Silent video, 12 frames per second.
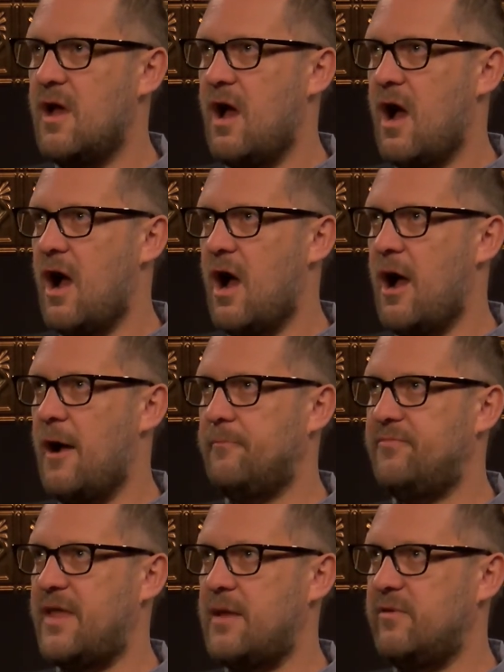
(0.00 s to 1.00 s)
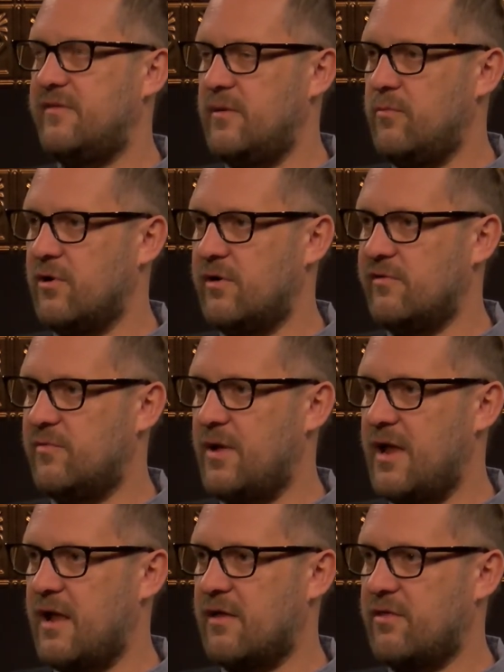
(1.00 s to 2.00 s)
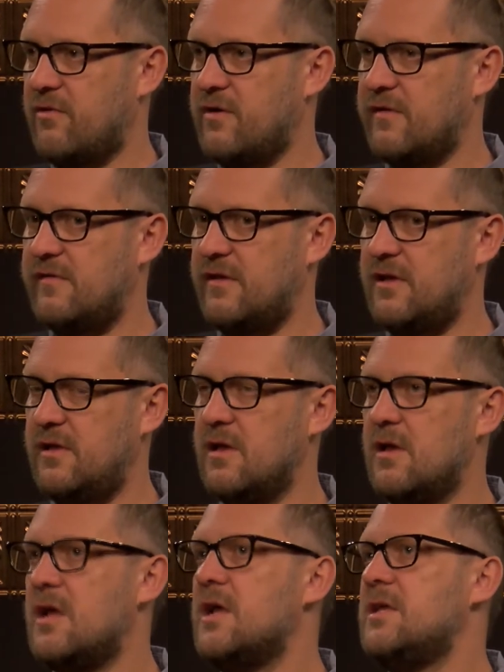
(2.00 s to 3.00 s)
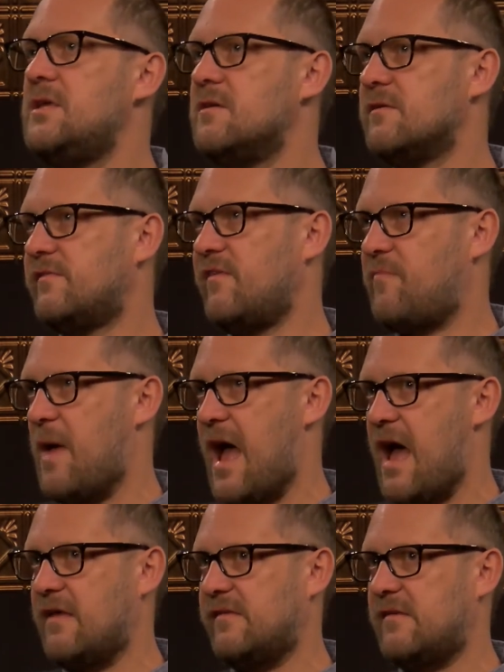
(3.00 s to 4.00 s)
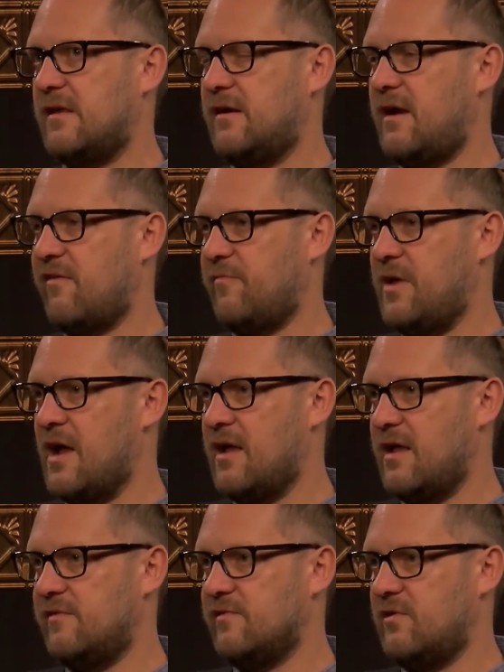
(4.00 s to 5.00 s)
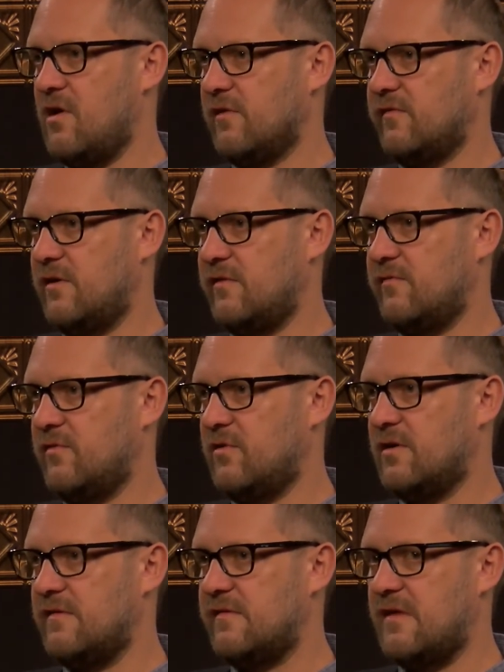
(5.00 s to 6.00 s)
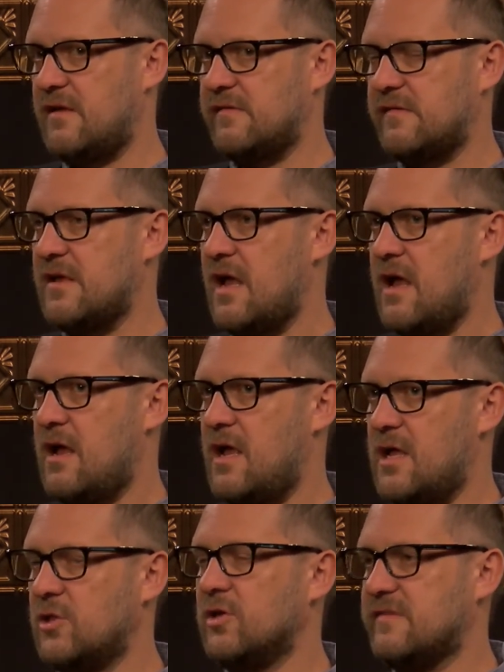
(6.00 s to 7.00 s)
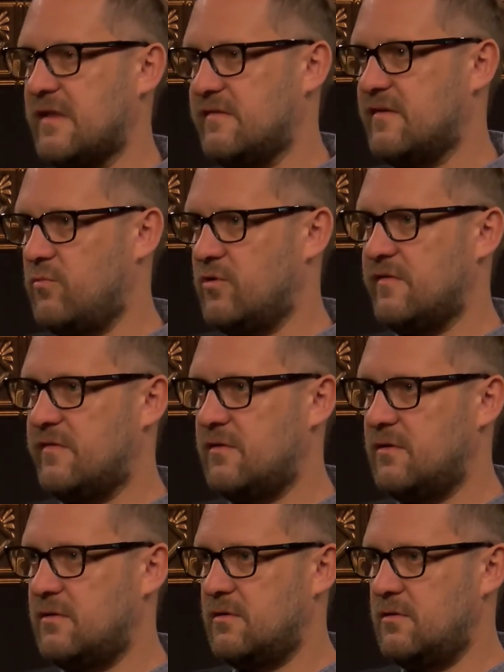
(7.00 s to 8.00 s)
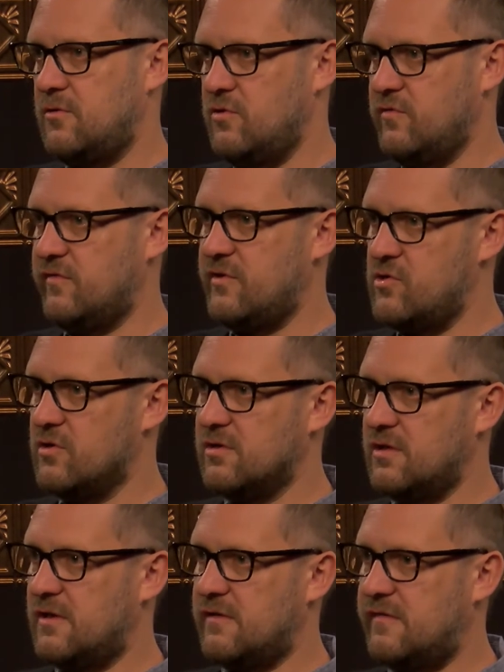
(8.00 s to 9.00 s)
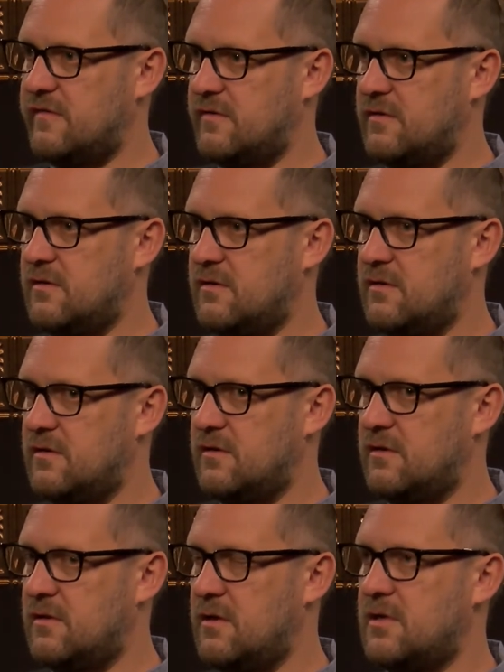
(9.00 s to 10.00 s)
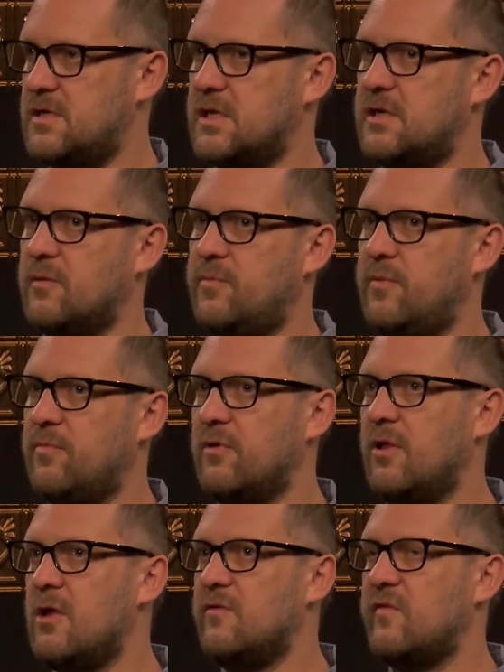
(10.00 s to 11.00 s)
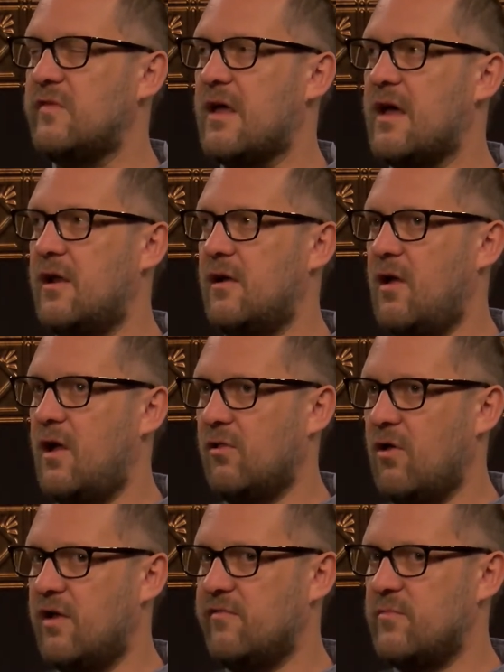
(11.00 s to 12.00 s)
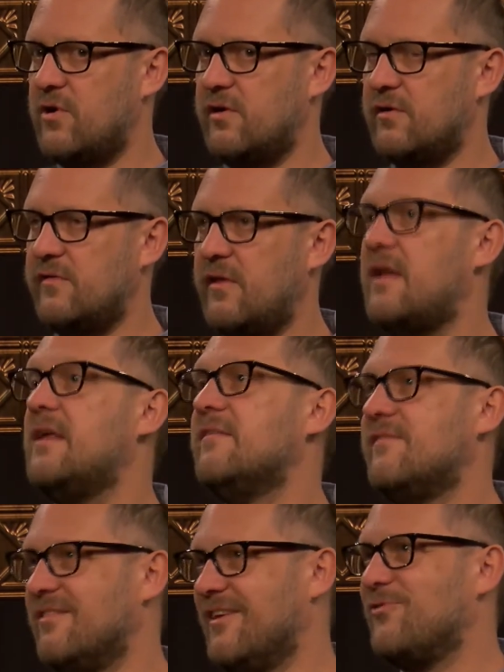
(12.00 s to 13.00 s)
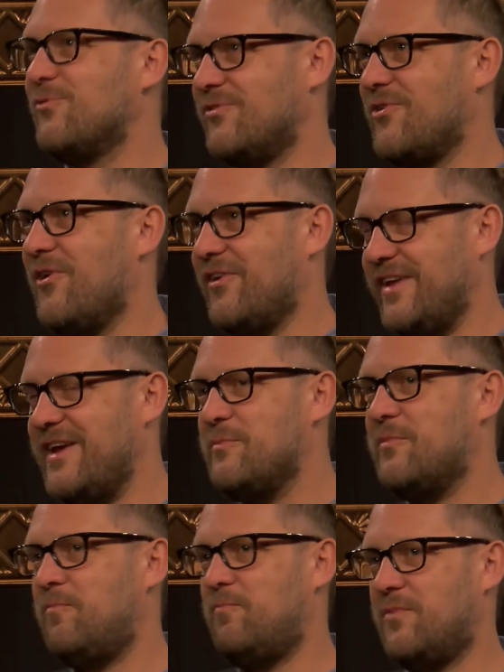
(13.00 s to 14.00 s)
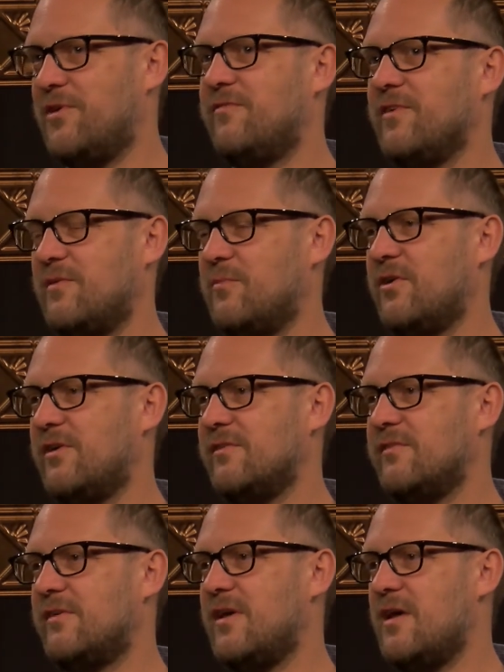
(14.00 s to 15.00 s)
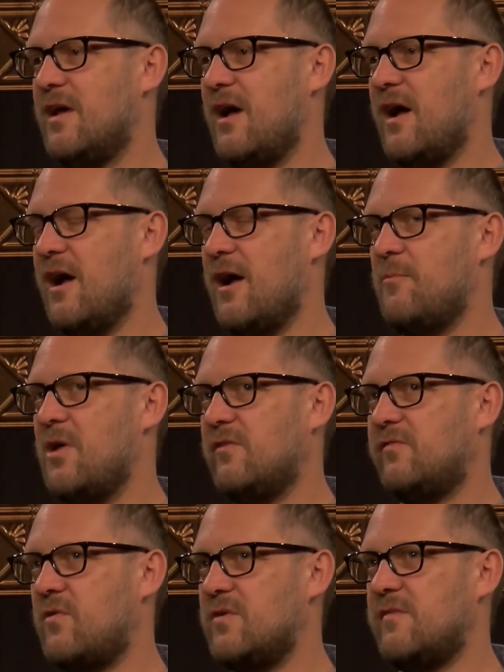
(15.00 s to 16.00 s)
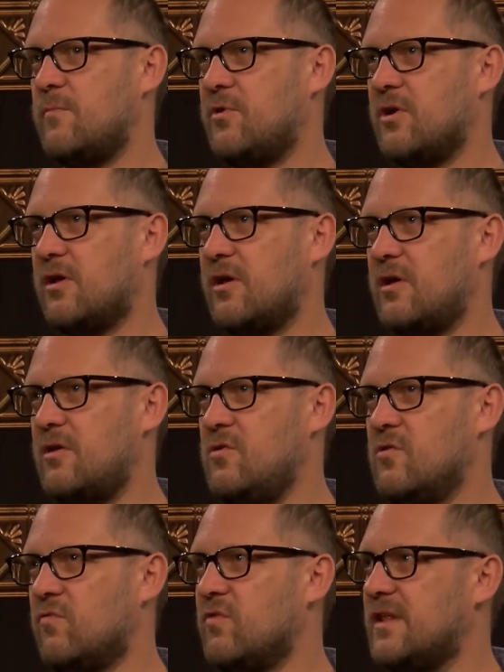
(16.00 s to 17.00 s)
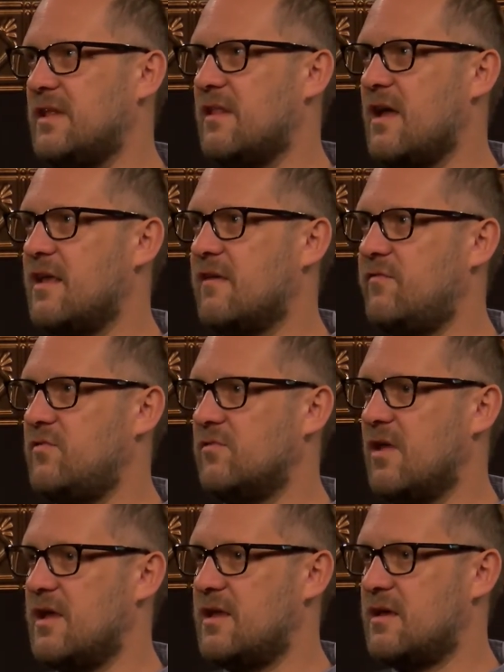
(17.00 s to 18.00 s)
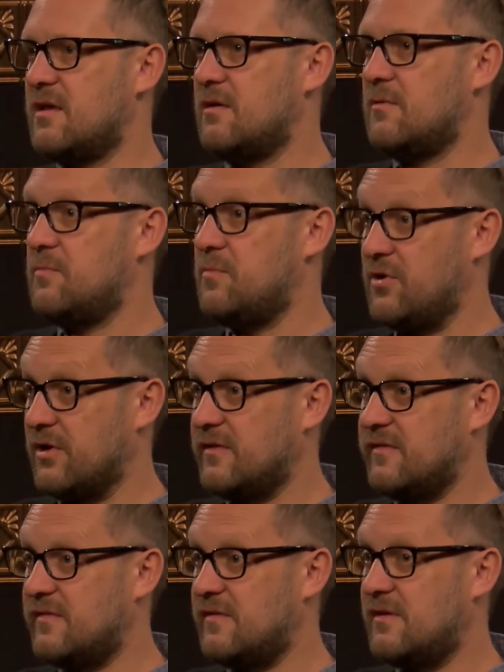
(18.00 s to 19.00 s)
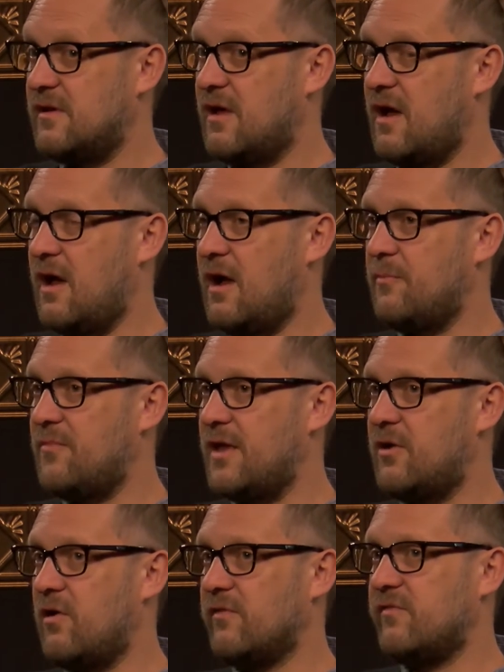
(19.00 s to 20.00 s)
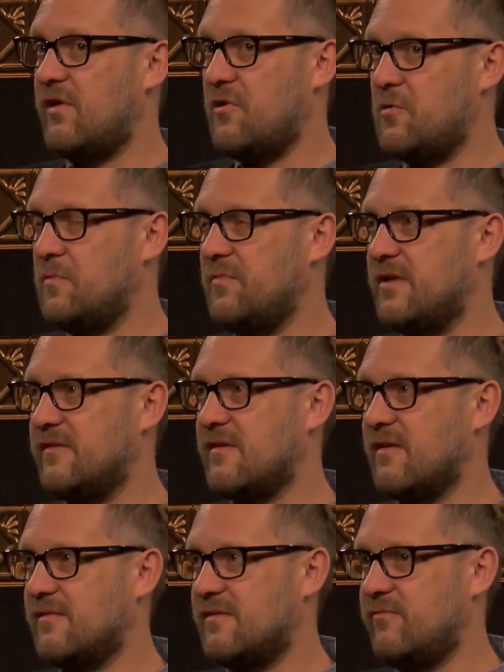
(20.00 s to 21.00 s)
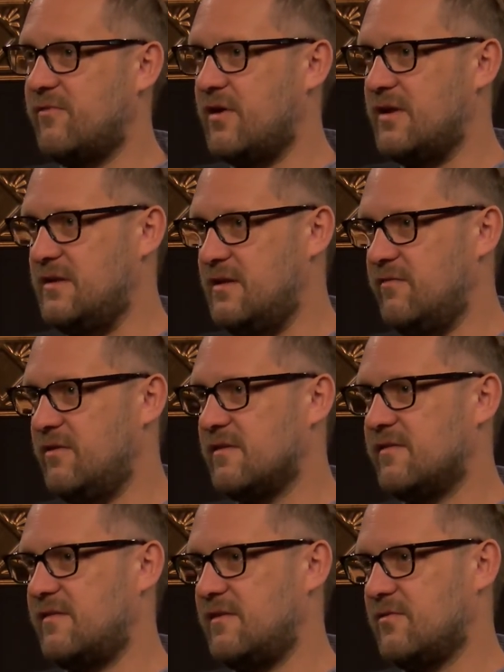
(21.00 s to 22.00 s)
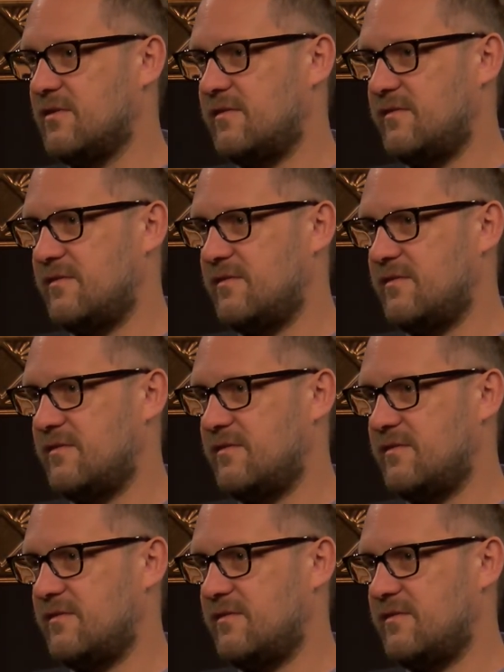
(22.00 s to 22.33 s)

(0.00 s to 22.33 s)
The ABC Murders by Agatha Christie. Years have passed, and an FBI agent knocks on his door and says, it looks like someone's using your list to kill people. So it's got a lot of murders, and his list was called 8 Perfect Murders. So it's a book you'll really like if you like books. And also, it's got some very devious secrets.